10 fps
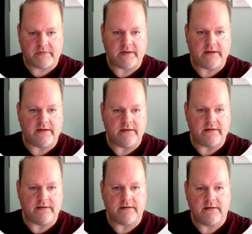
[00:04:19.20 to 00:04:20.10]

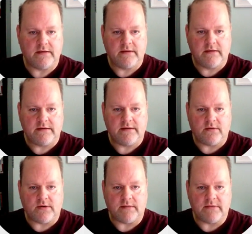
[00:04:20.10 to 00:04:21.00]
And now
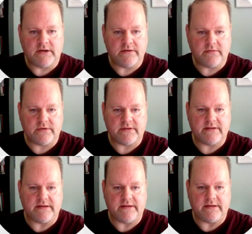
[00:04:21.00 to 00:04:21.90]
what I'm going to do with
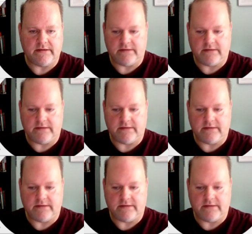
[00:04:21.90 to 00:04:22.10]
the